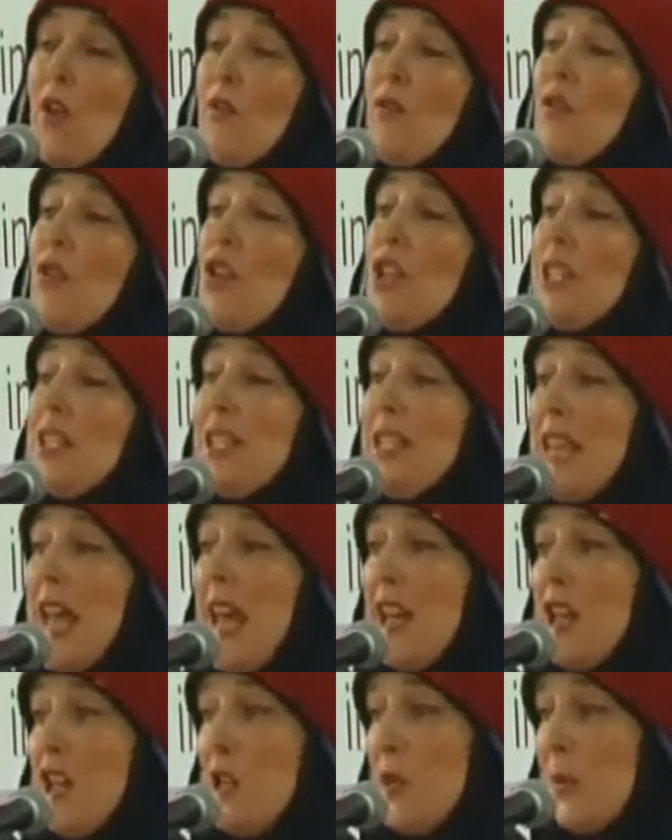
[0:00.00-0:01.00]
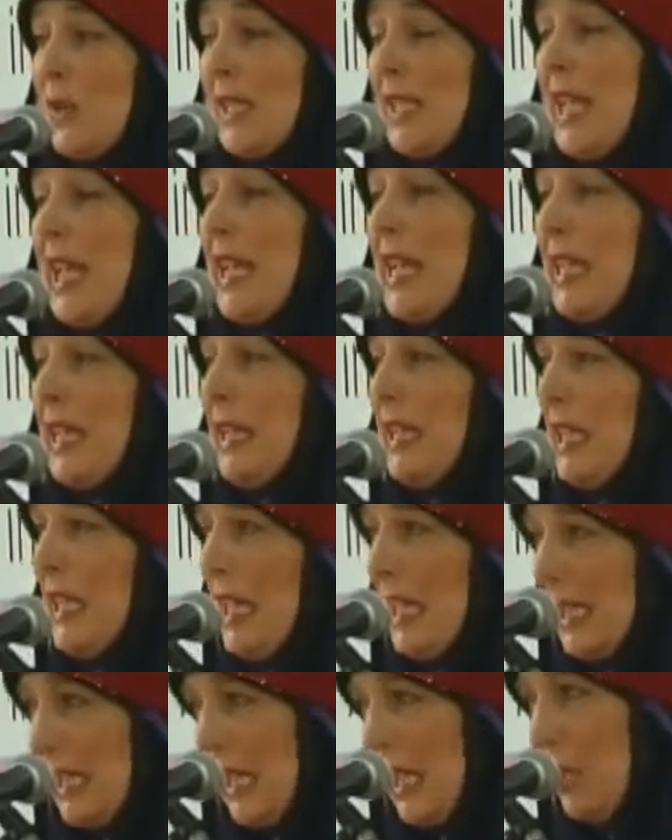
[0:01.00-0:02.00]
for a nanosecond,
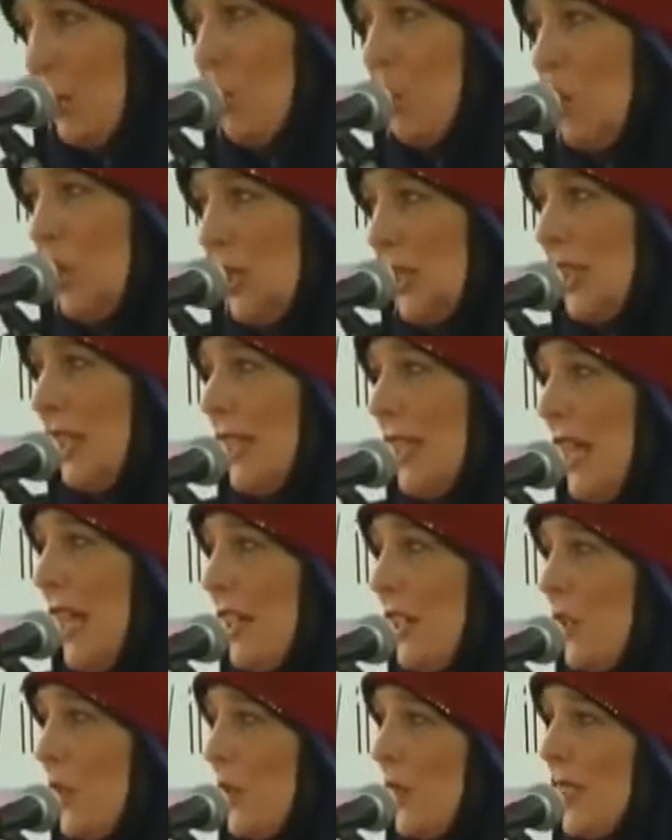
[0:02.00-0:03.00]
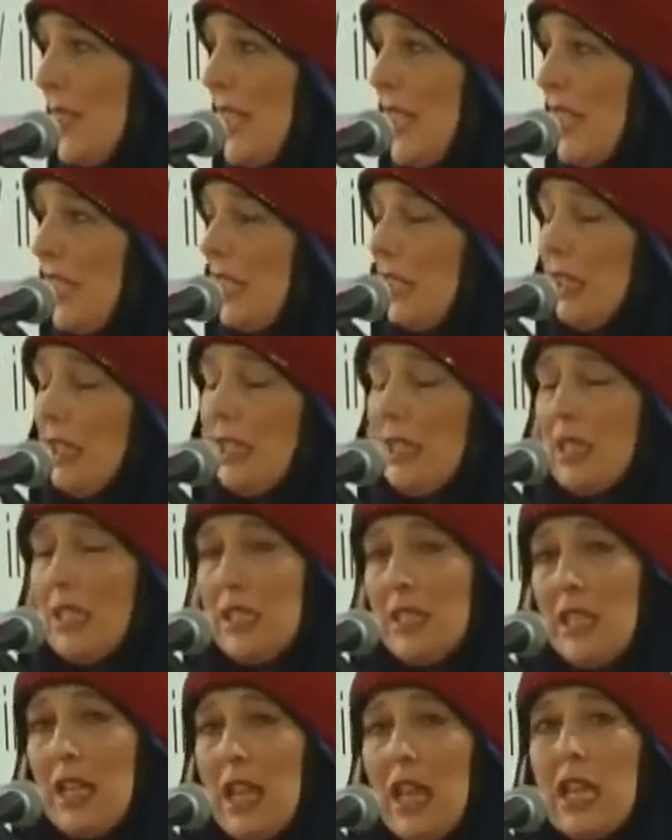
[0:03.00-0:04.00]
and I said it was a
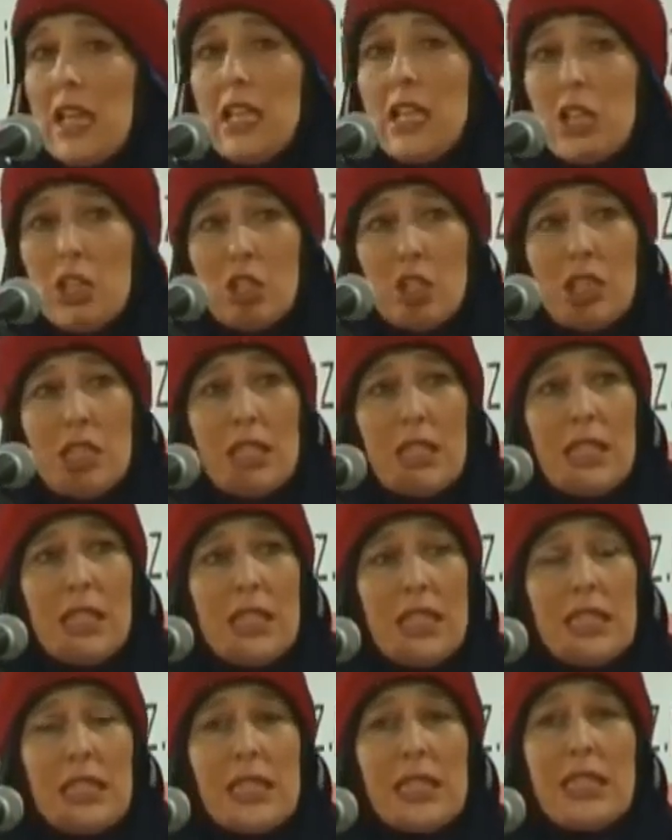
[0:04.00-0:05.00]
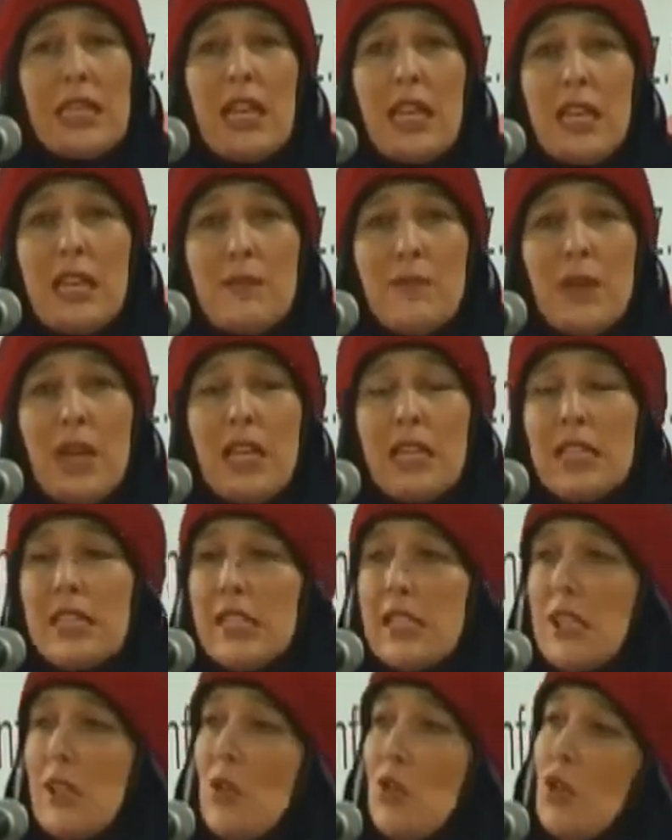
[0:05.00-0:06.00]
nanosecond, I looked at this Taliban
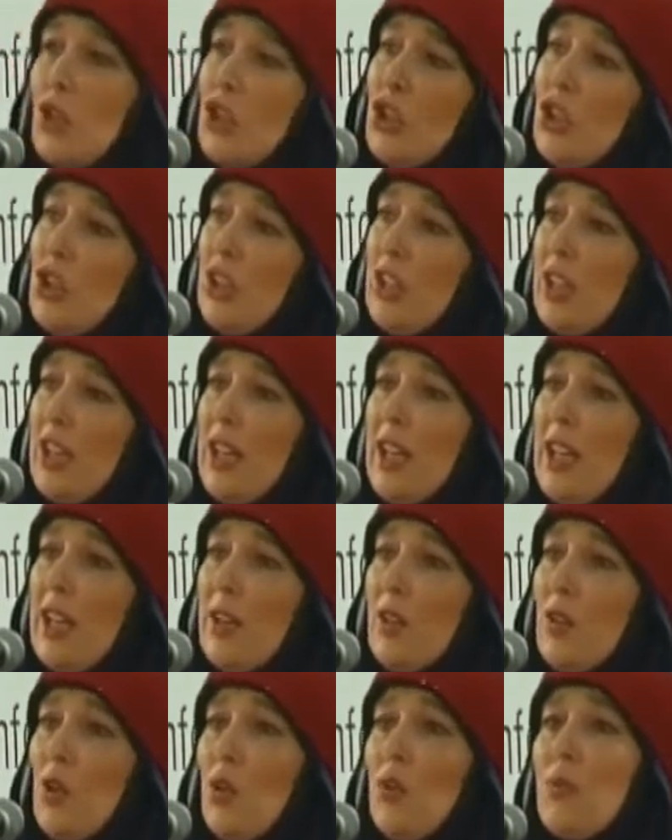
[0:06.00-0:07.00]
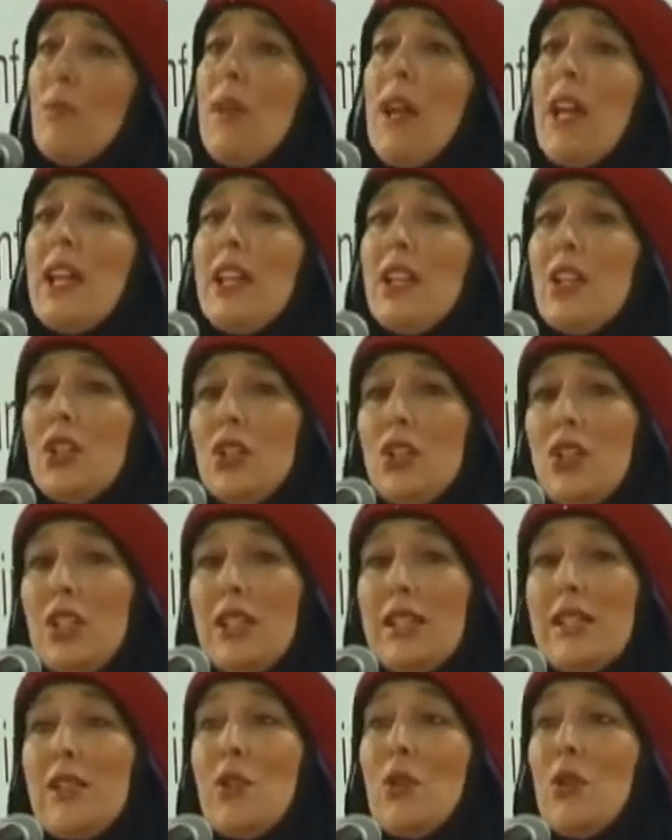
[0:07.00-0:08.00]
soldier and I thought, my
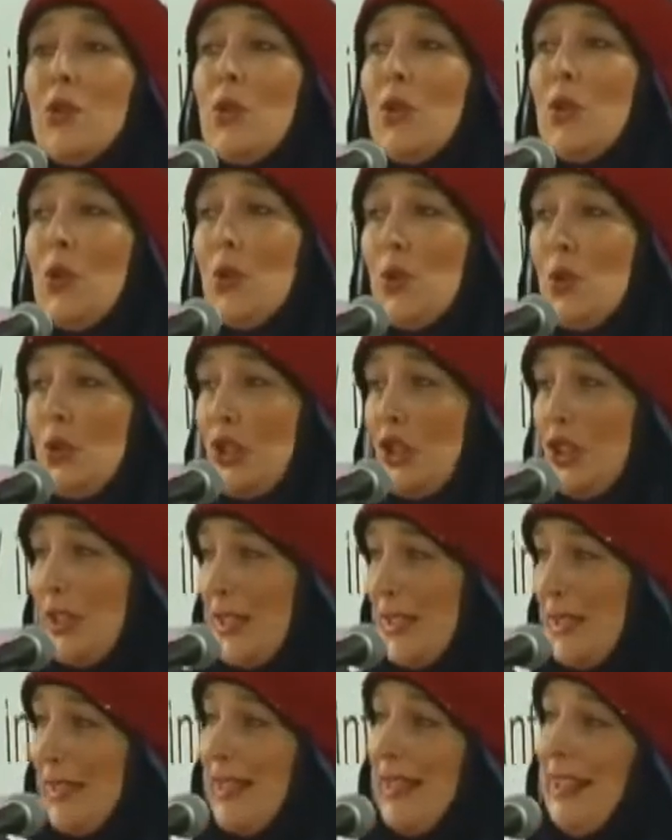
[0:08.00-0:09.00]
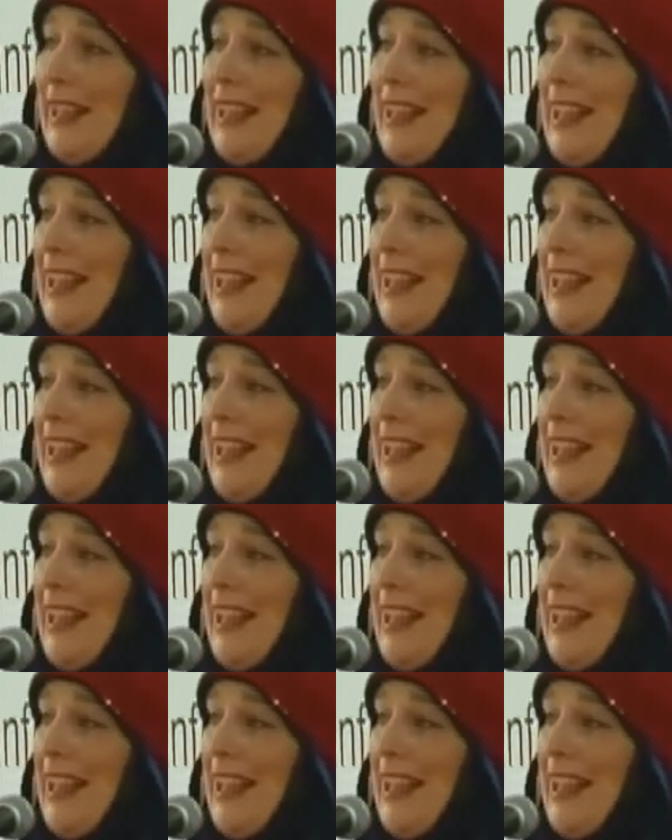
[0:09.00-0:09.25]
goodness, you're gorgeous.